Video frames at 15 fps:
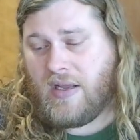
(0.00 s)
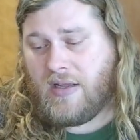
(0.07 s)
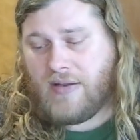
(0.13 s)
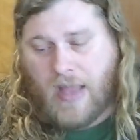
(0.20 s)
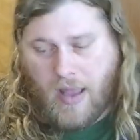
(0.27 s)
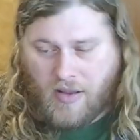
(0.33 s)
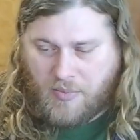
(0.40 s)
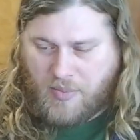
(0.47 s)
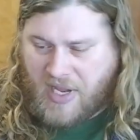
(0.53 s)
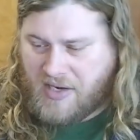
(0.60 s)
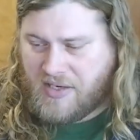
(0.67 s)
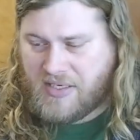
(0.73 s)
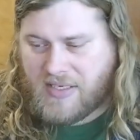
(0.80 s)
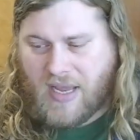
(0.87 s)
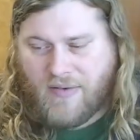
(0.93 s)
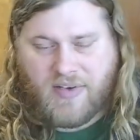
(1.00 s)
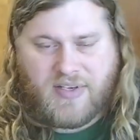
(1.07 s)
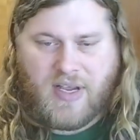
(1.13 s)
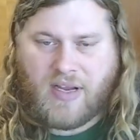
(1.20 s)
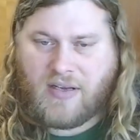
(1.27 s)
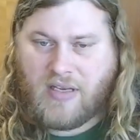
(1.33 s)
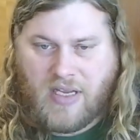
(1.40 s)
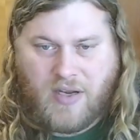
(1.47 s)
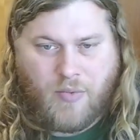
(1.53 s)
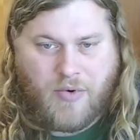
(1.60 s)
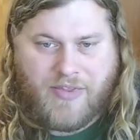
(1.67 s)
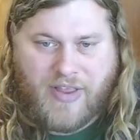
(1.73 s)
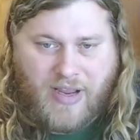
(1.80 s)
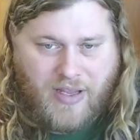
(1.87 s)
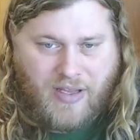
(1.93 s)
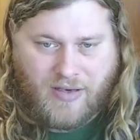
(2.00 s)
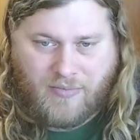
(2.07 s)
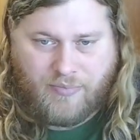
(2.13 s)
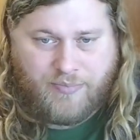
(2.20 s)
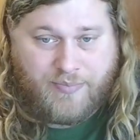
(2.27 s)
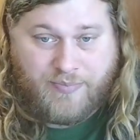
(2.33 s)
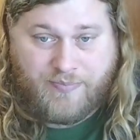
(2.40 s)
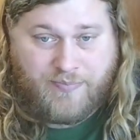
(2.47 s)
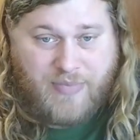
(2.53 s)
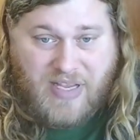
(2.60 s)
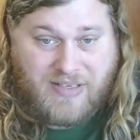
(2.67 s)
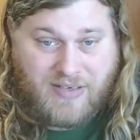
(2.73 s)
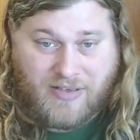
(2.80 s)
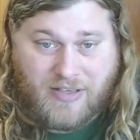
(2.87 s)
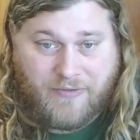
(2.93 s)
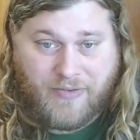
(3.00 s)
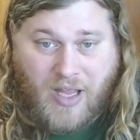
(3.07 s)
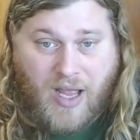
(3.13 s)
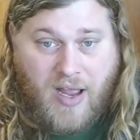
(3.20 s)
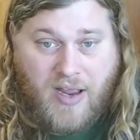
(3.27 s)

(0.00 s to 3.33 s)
Howling Banshees have a technique where they can basically fly